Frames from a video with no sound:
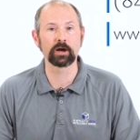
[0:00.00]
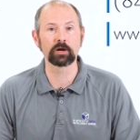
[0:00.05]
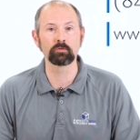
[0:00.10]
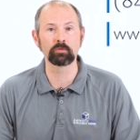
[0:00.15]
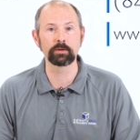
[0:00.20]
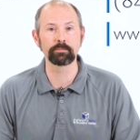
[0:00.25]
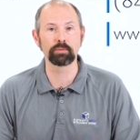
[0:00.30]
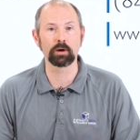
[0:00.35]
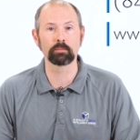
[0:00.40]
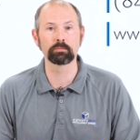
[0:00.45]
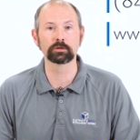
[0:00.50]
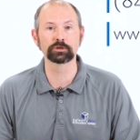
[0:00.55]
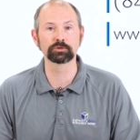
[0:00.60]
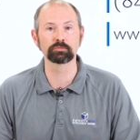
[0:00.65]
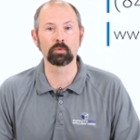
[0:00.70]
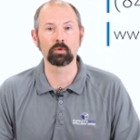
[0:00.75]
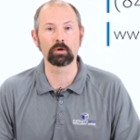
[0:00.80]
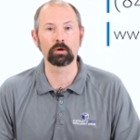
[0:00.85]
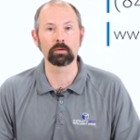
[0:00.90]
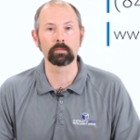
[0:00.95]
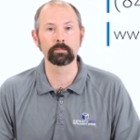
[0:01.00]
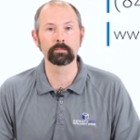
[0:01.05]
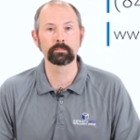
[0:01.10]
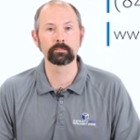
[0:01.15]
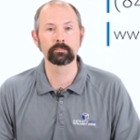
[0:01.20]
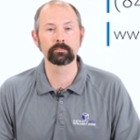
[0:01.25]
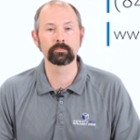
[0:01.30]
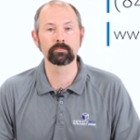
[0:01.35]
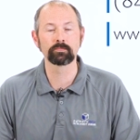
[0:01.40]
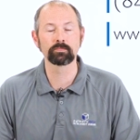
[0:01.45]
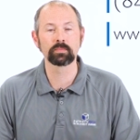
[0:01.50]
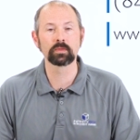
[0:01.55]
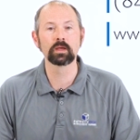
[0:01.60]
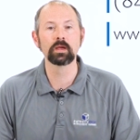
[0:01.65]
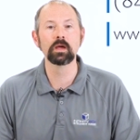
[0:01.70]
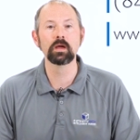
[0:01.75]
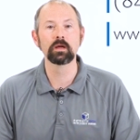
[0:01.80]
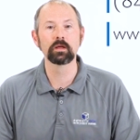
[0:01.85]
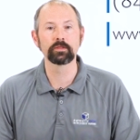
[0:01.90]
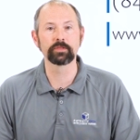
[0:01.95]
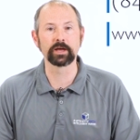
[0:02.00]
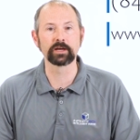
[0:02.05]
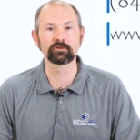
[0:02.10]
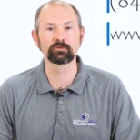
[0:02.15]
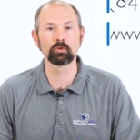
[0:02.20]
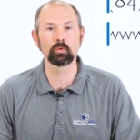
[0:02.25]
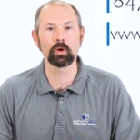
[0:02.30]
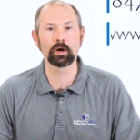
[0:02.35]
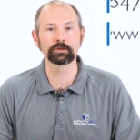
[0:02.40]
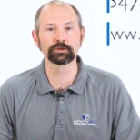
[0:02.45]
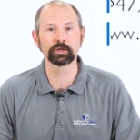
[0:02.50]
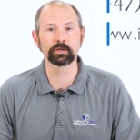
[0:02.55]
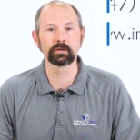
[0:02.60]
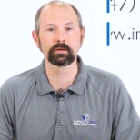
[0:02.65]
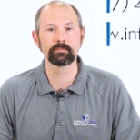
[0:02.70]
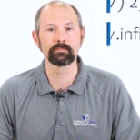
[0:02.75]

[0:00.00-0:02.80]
when we publish more. Thanks for watching